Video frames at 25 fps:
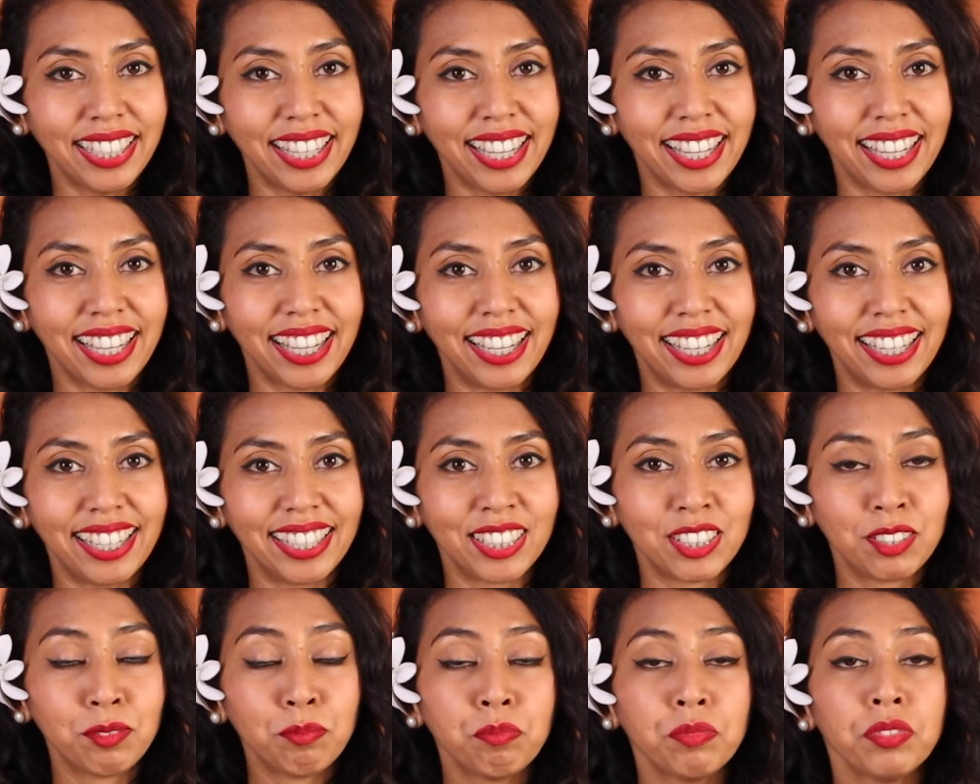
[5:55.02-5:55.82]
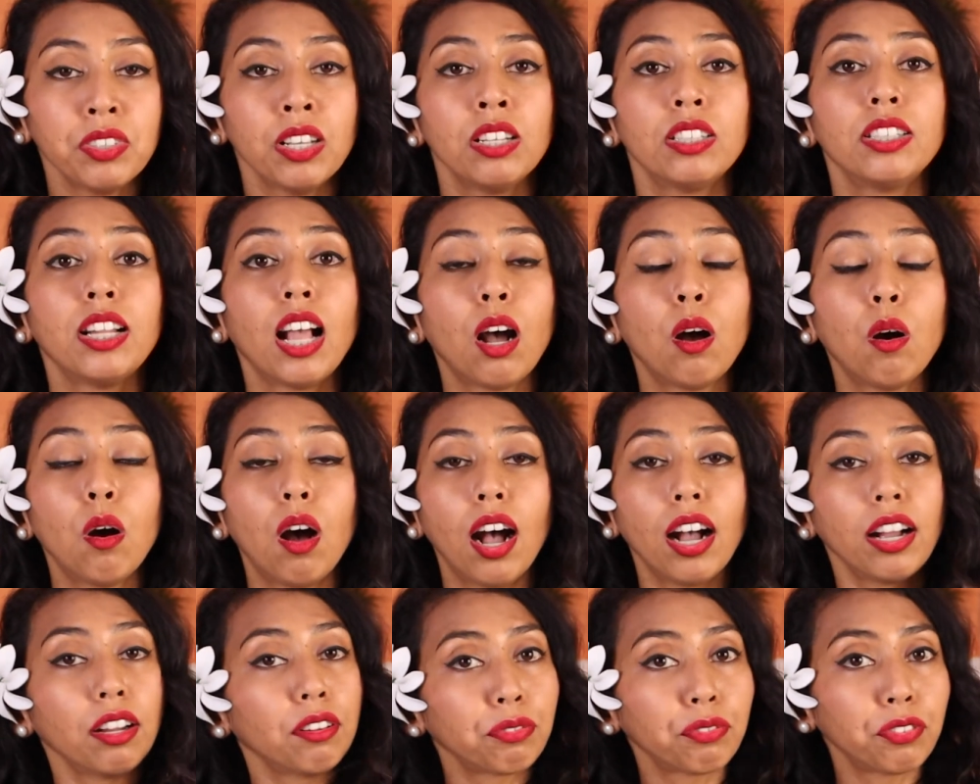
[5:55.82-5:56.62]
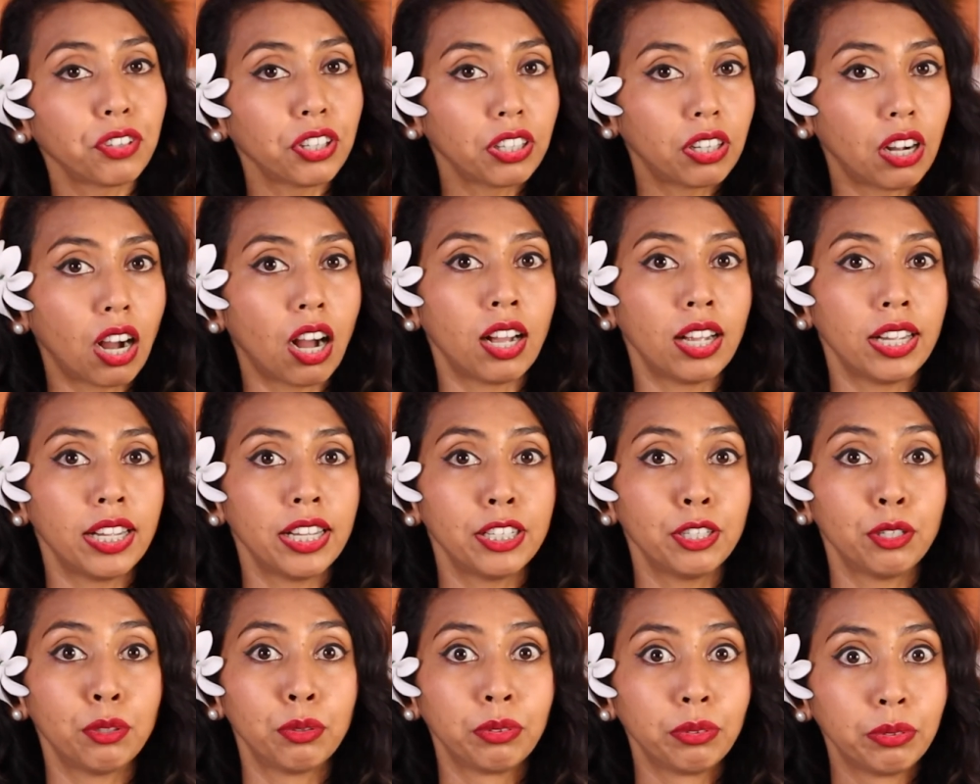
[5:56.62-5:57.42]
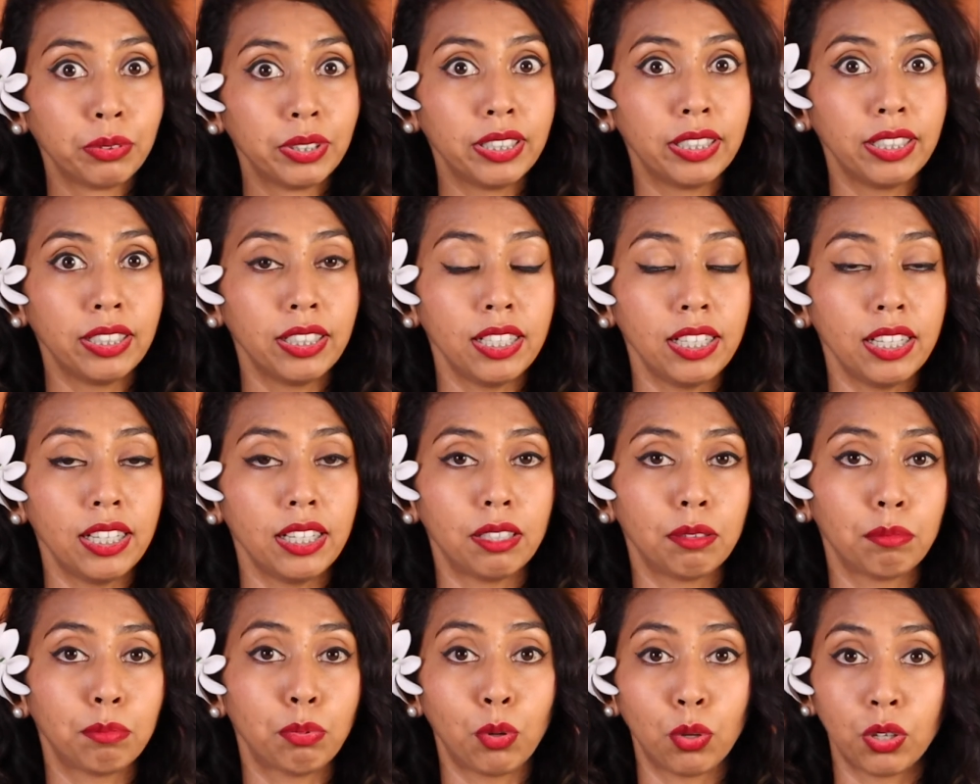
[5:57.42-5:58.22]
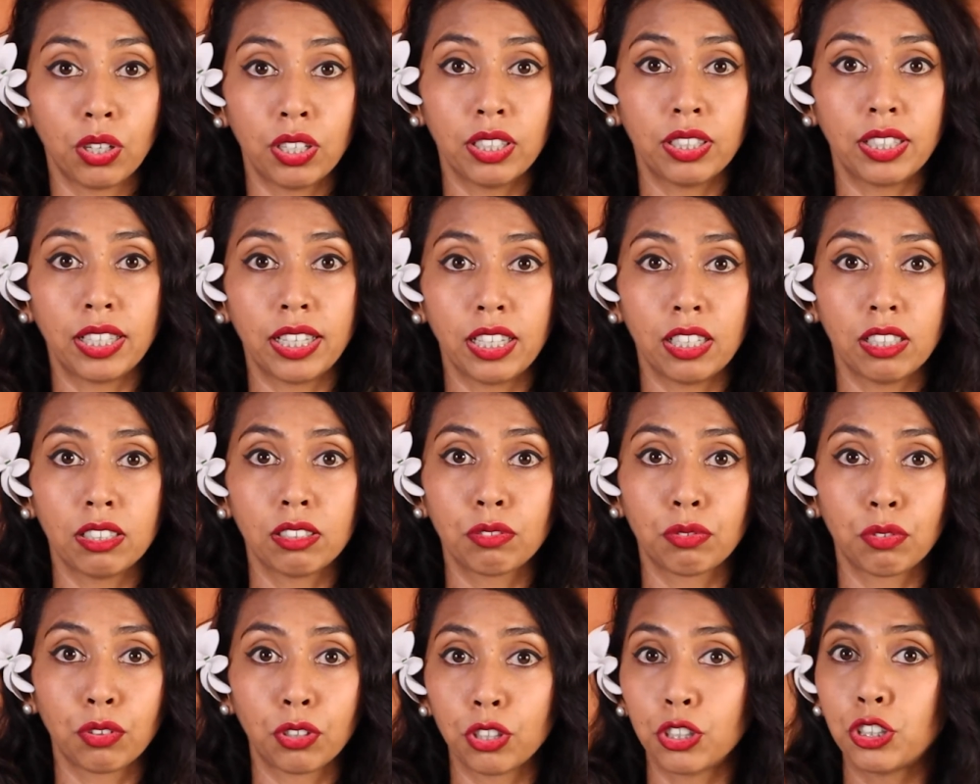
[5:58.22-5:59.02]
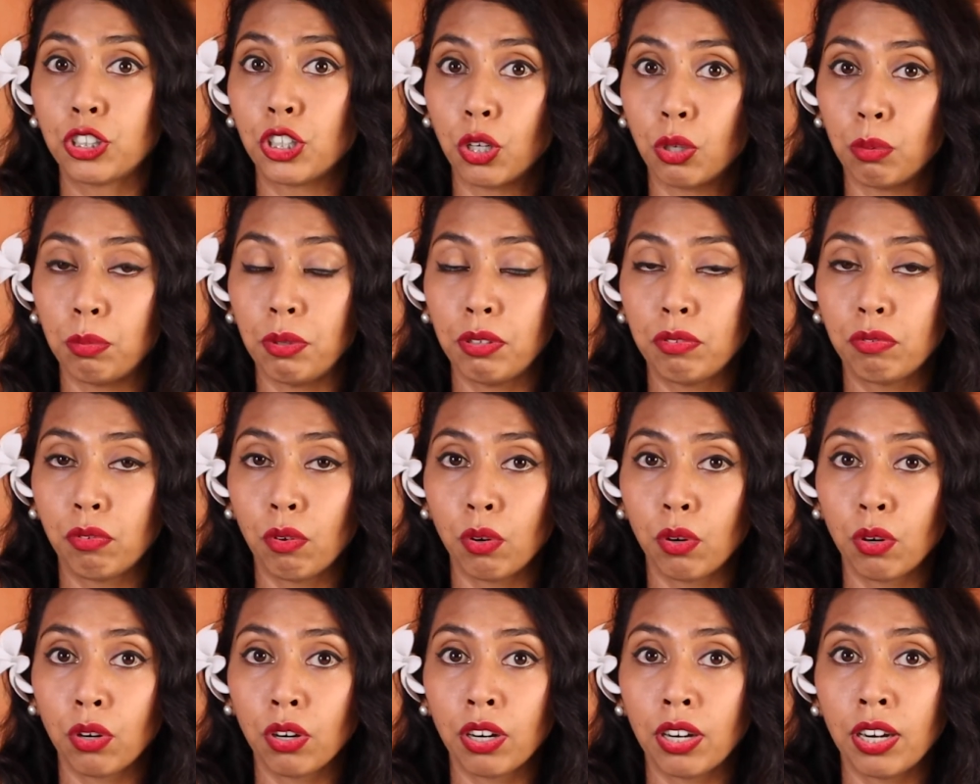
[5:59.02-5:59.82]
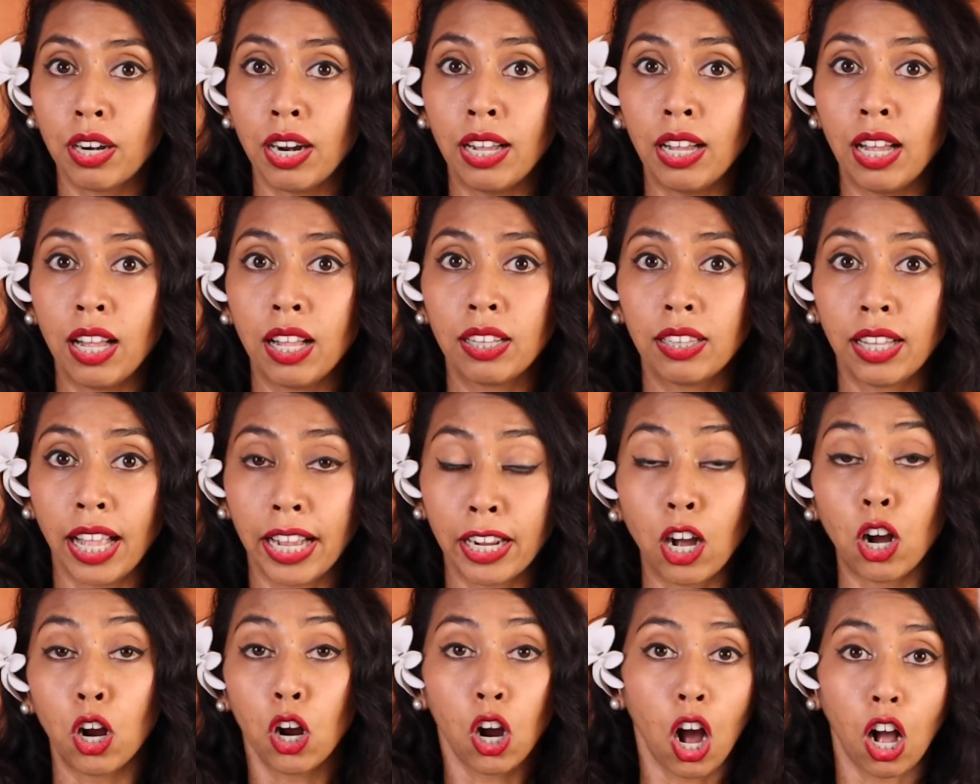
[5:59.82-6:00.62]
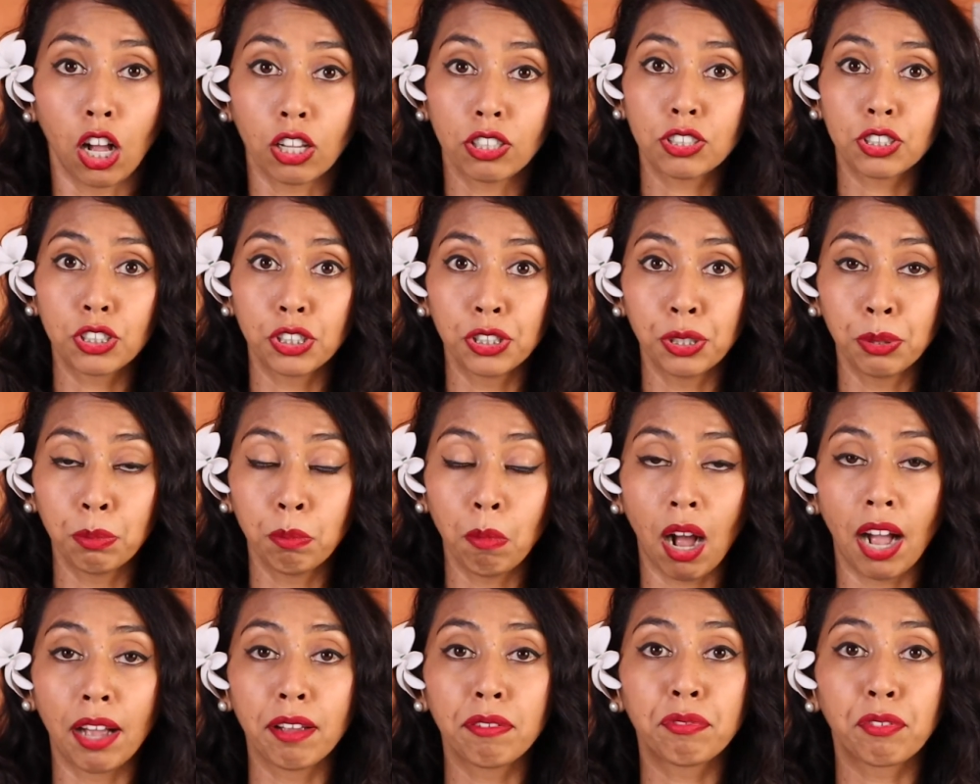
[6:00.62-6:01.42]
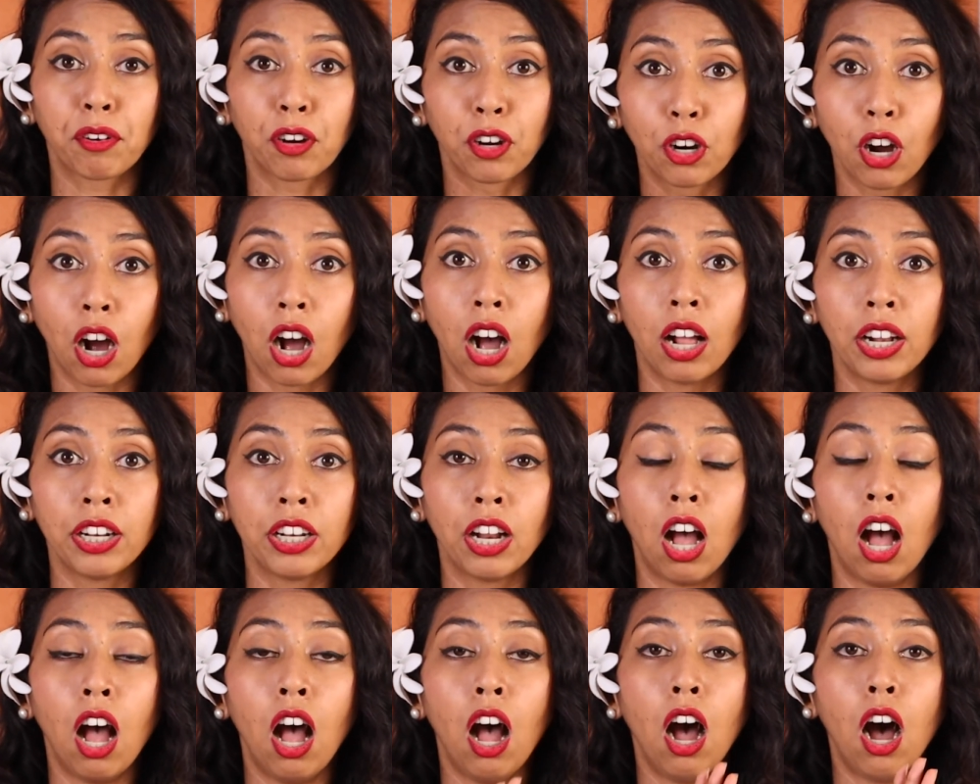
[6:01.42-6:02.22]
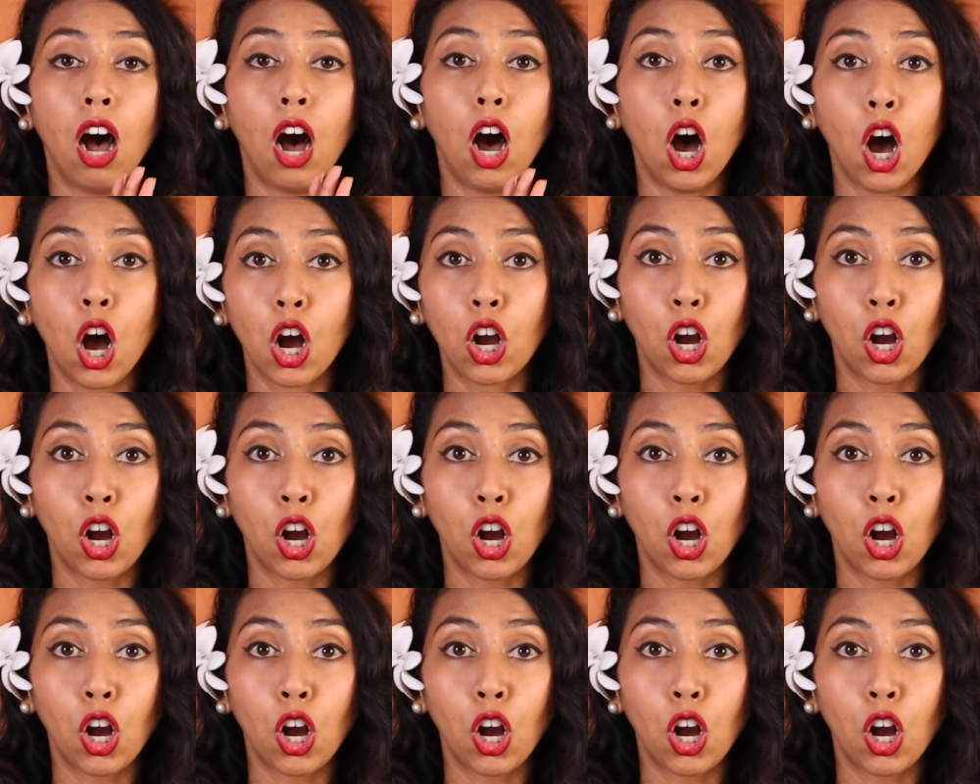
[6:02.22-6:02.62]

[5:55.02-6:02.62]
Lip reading: gig. Now, I've forgotten really important things for a show before, like a costume. I forgot a